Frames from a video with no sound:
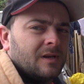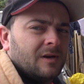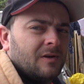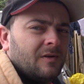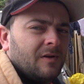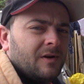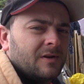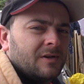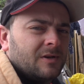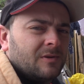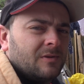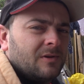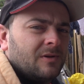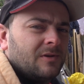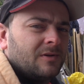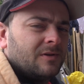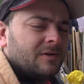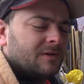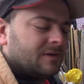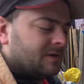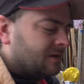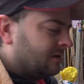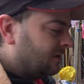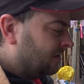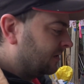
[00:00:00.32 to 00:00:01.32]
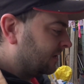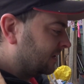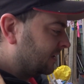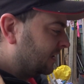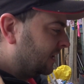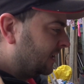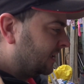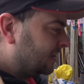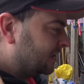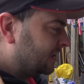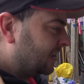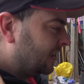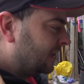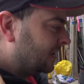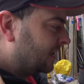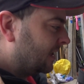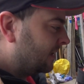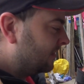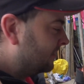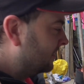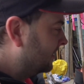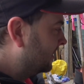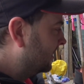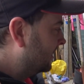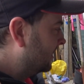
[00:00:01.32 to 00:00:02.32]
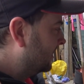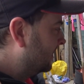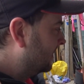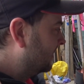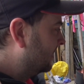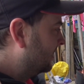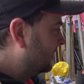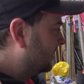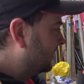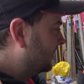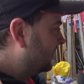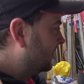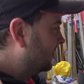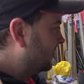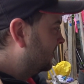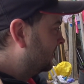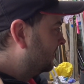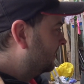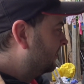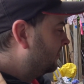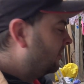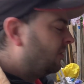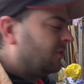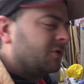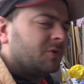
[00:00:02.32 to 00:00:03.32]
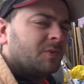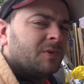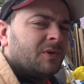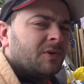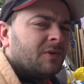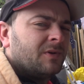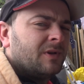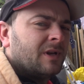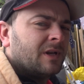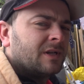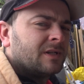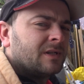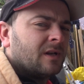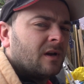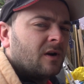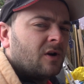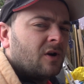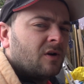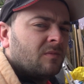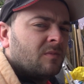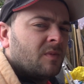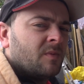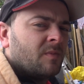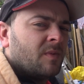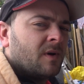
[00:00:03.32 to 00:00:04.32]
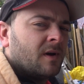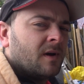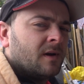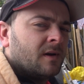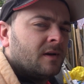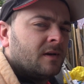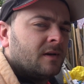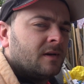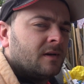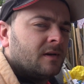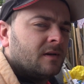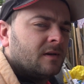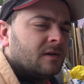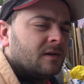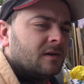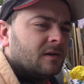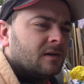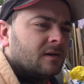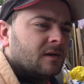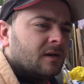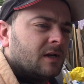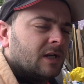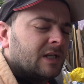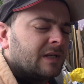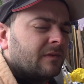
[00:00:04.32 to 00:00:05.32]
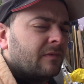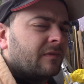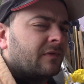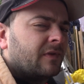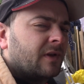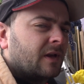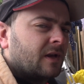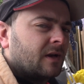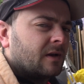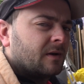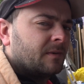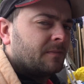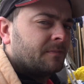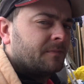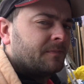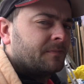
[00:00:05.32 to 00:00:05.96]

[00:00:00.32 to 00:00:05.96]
Oh, you lot? Oh, it's the next day now. What was we doing yesterday? I can't remember. Let's have a think.